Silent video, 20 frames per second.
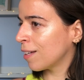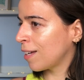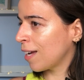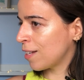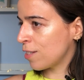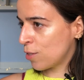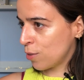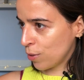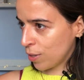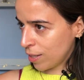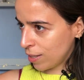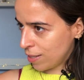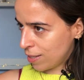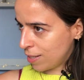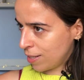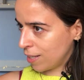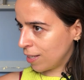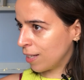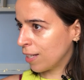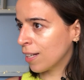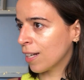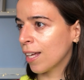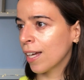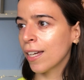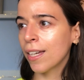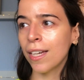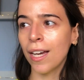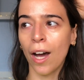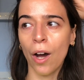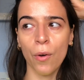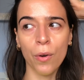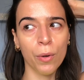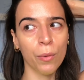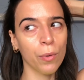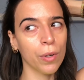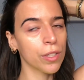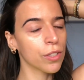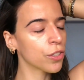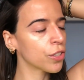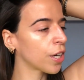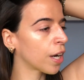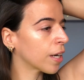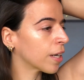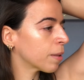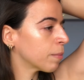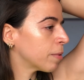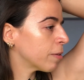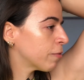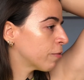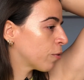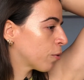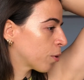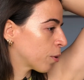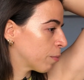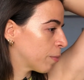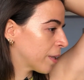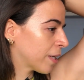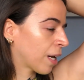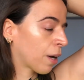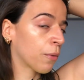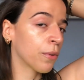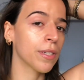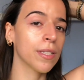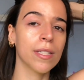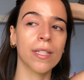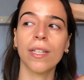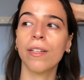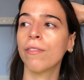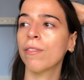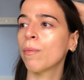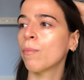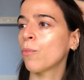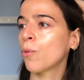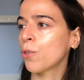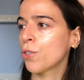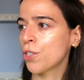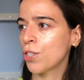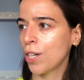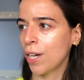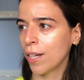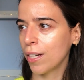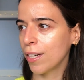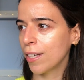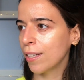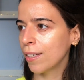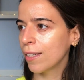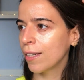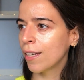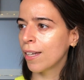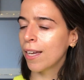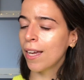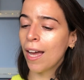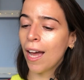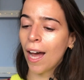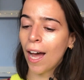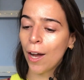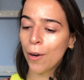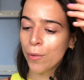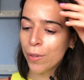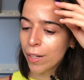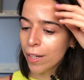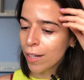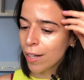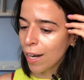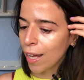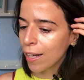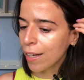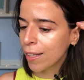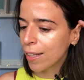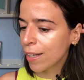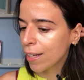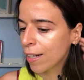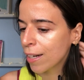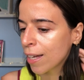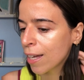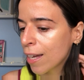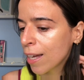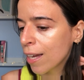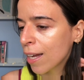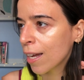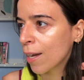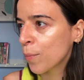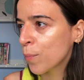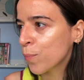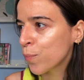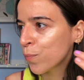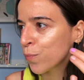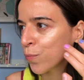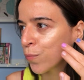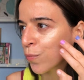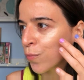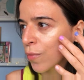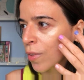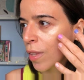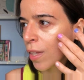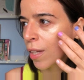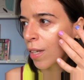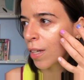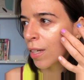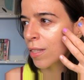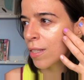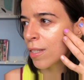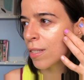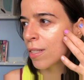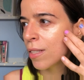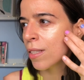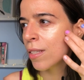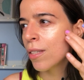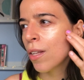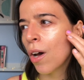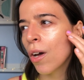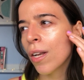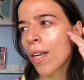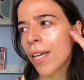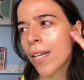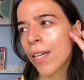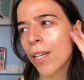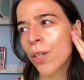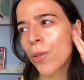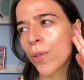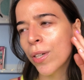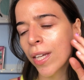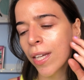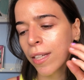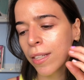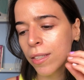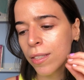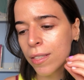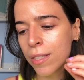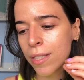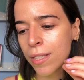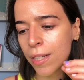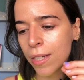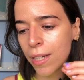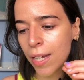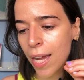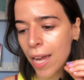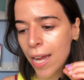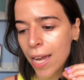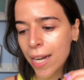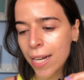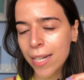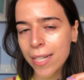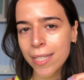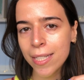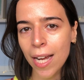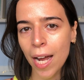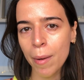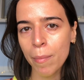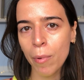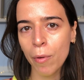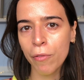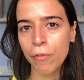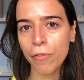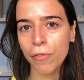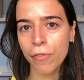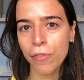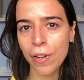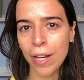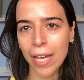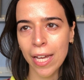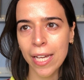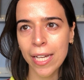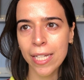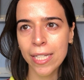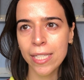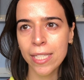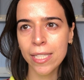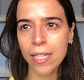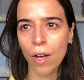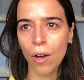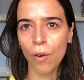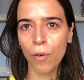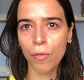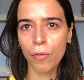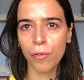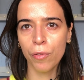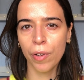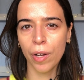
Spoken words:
Yes, you can see like how it was shiny before, but now it's even more shiny. I really like it. It's not like you can't see any type of flakes of